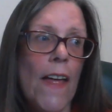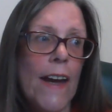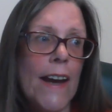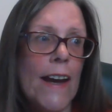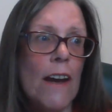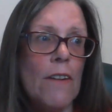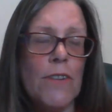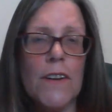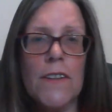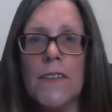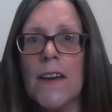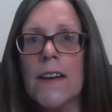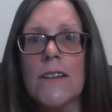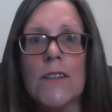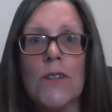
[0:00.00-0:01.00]

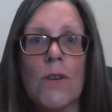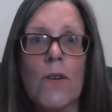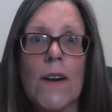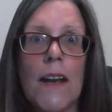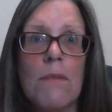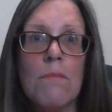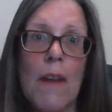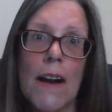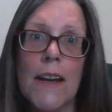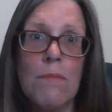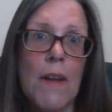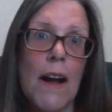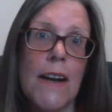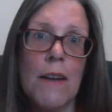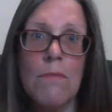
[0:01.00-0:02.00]
Everything is talking money,
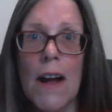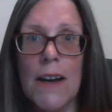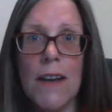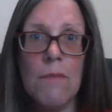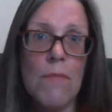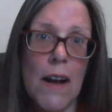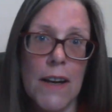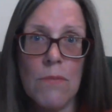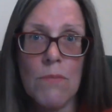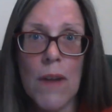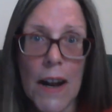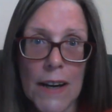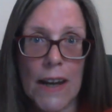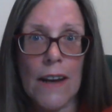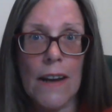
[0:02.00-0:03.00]
money, money, money,
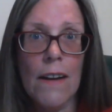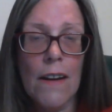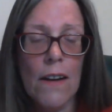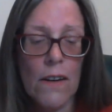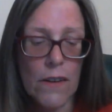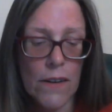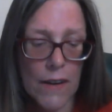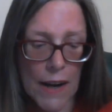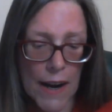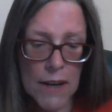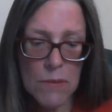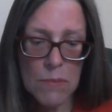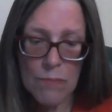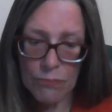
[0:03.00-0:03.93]
money. Okay?